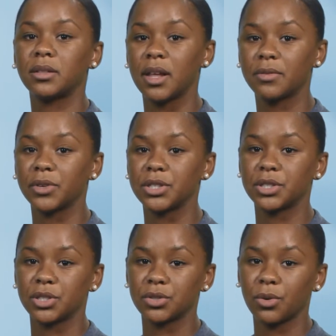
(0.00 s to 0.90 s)
leveraged
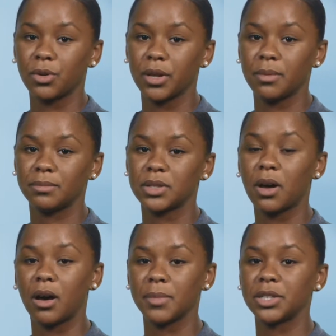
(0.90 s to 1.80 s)
Control-M's
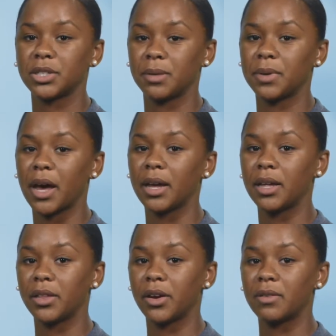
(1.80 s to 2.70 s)
automation API
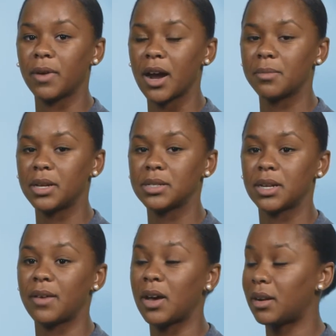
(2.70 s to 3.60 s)
in their environments and
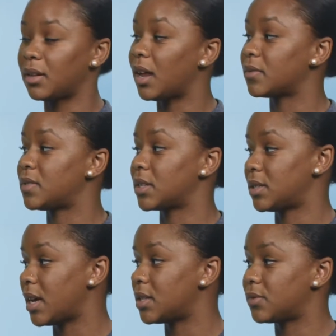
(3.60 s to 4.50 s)
have had a lot of
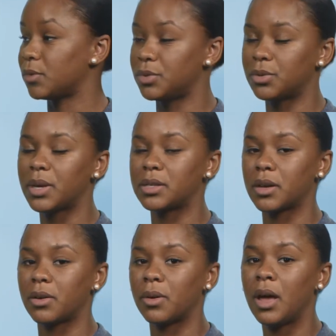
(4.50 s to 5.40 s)
success from doing
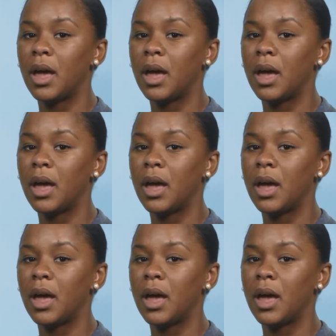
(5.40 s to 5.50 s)
so.